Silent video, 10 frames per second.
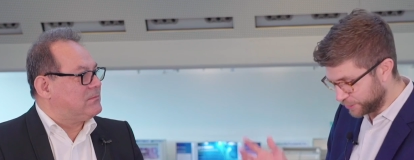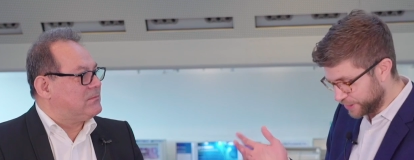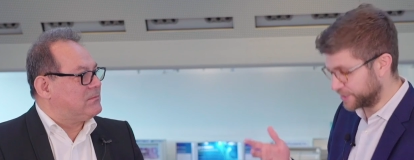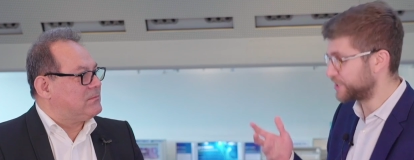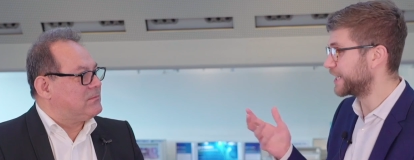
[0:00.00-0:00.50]

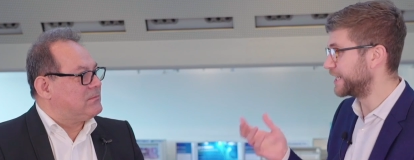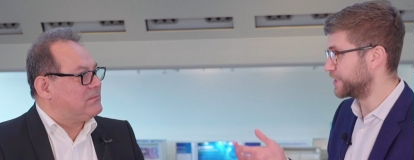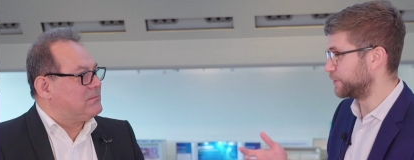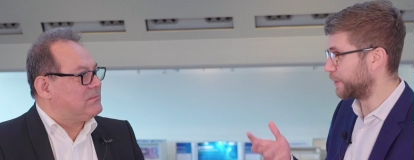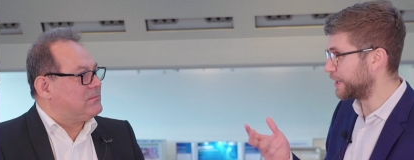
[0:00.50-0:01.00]
Speaker 1: looking to
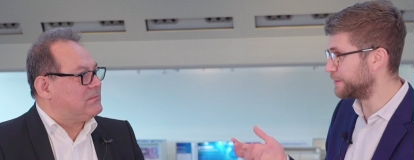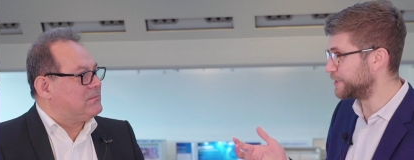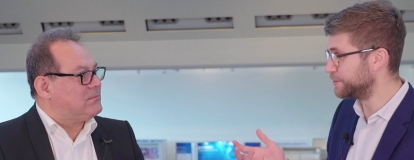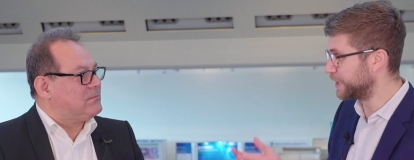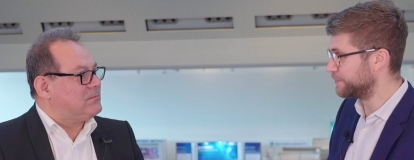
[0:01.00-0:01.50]
change the way we
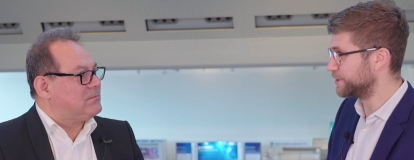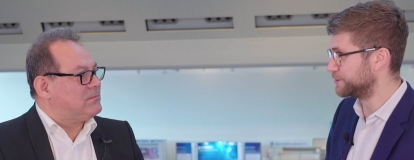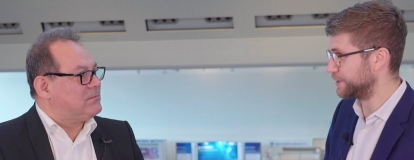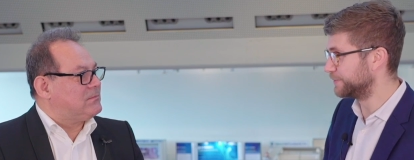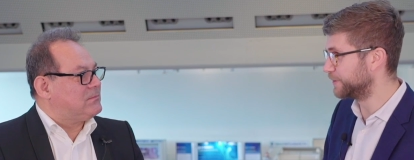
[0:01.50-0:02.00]
do
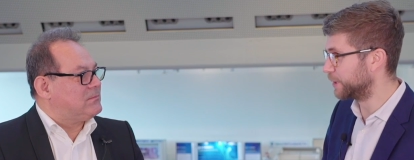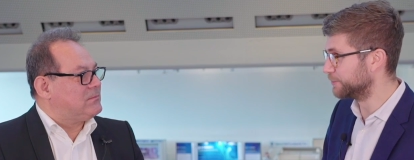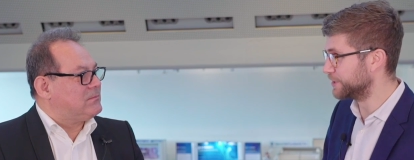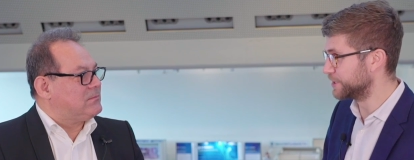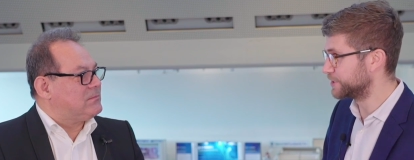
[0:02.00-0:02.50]
chemistry in the
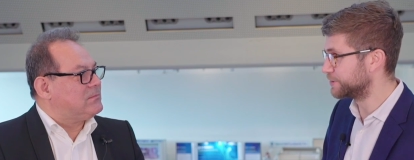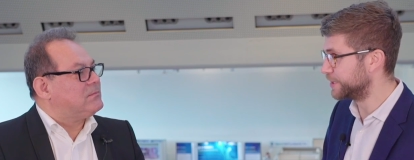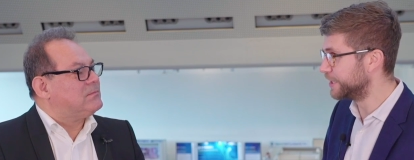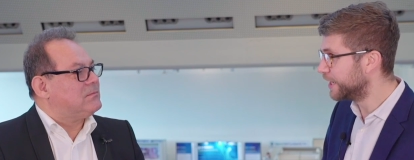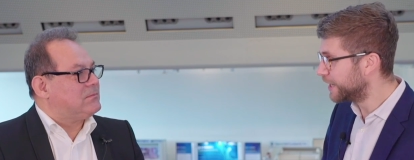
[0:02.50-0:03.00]
pharma
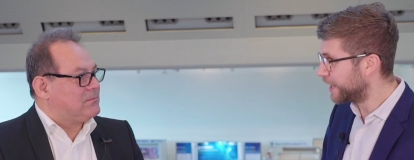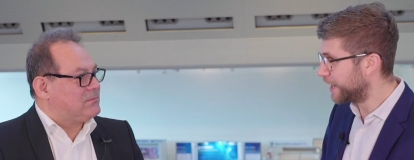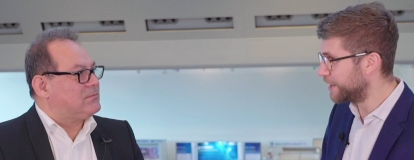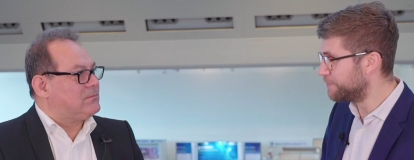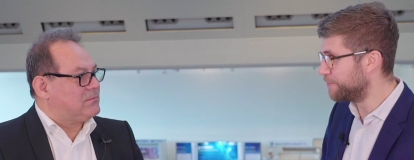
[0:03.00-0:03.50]
industry.
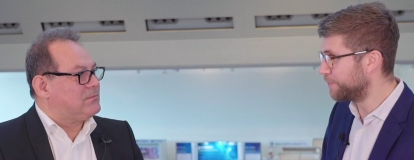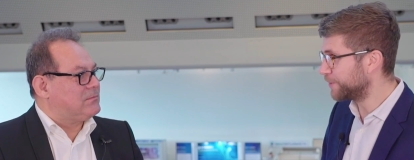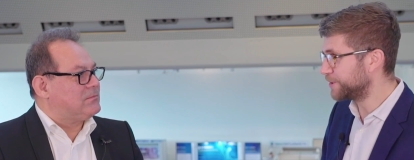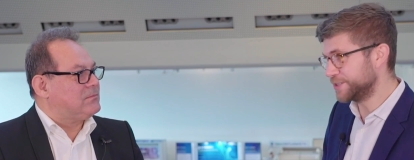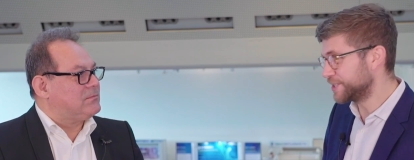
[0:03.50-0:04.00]
Um,
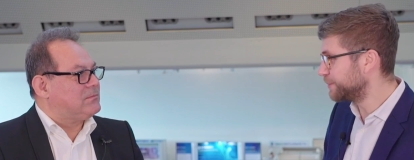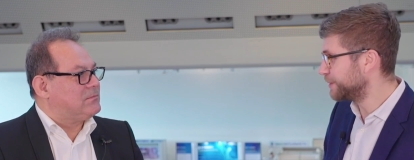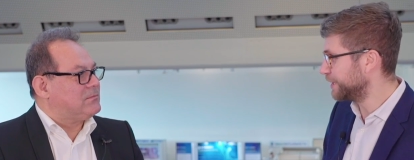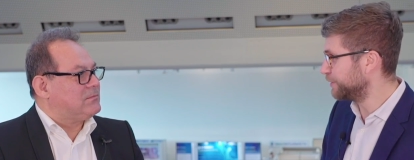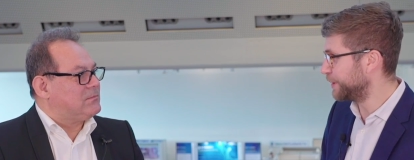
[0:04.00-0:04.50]
could you just tell
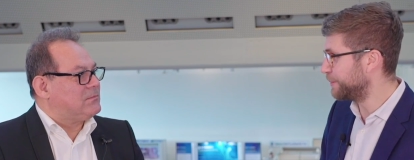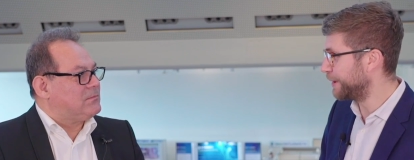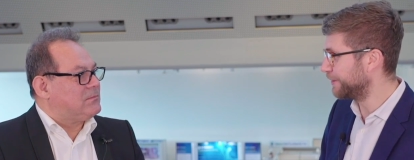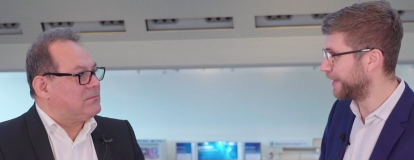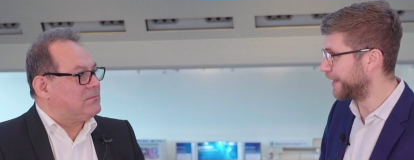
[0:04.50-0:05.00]
me a little bit
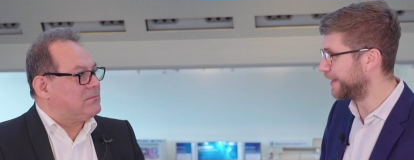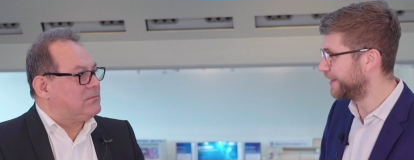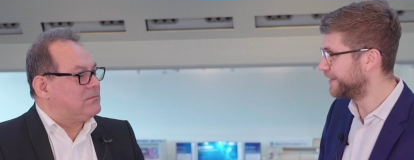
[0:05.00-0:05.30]
about that?